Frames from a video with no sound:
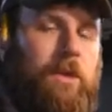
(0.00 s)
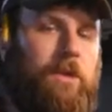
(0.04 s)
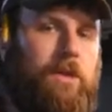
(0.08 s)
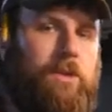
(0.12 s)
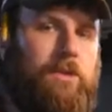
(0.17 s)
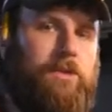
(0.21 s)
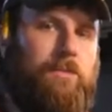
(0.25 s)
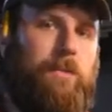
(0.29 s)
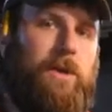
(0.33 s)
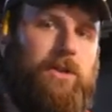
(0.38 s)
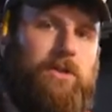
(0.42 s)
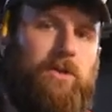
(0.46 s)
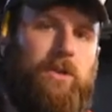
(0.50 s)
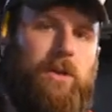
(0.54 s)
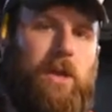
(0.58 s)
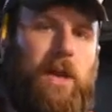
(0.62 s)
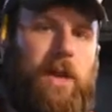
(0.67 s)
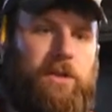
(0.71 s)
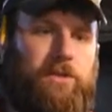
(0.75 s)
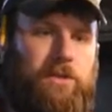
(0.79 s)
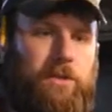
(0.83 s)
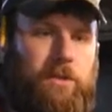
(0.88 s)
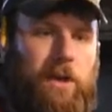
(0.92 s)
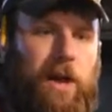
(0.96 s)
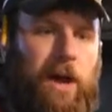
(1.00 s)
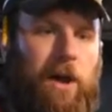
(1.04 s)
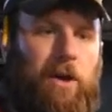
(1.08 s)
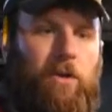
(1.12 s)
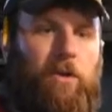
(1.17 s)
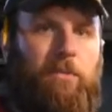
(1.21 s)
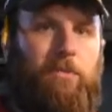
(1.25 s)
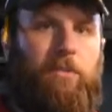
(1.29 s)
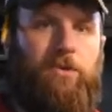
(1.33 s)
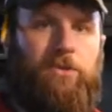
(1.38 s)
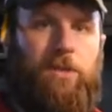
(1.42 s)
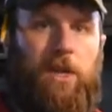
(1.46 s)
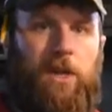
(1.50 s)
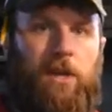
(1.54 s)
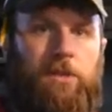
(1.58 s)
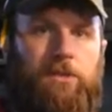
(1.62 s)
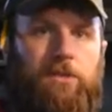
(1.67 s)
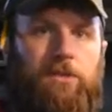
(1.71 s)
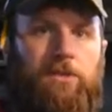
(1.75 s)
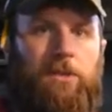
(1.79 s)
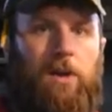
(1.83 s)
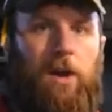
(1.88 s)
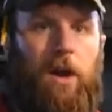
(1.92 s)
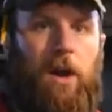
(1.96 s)
especially as it how it
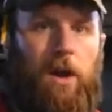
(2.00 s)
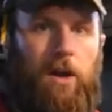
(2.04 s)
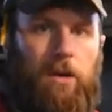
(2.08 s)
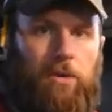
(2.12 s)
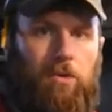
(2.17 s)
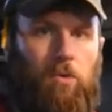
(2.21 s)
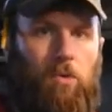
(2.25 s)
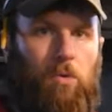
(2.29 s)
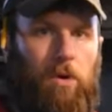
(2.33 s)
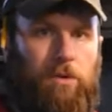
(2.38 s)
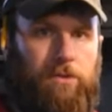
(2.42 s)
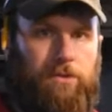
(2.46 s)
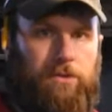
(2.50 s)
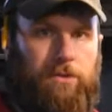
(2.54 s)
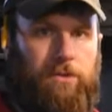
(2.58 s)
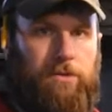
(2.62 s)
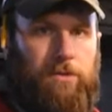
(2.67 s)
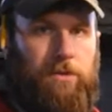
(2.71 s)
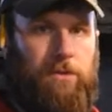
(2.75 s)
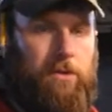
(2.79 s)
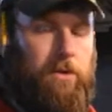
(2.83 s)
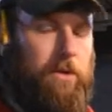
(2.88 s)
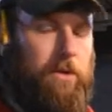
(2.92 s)
pertains to our course.